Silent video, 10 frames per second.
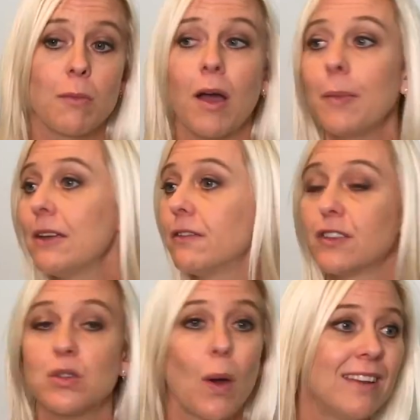You might be in
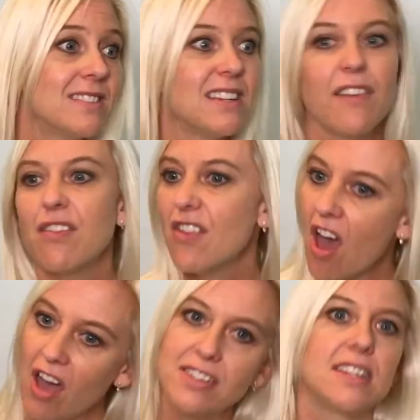for 20,
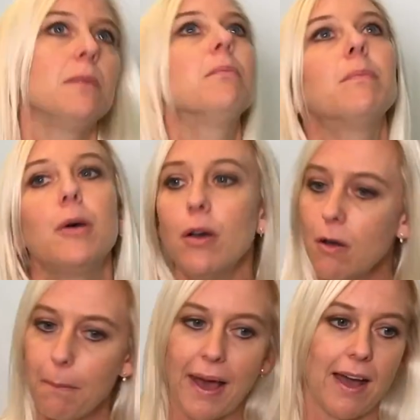30,
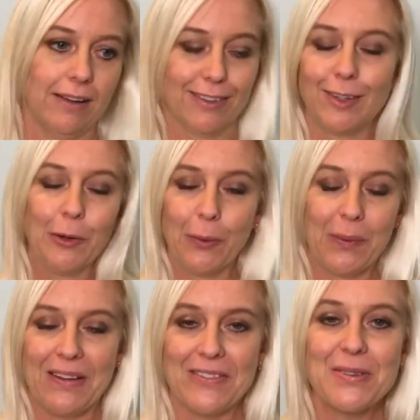putbacks or
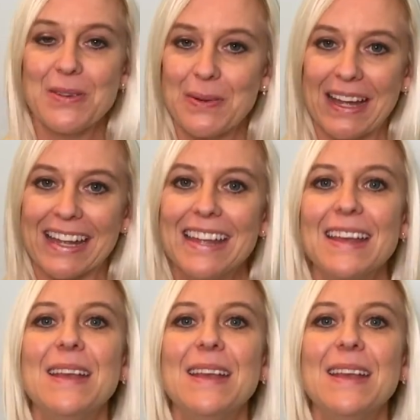whatever you're doing.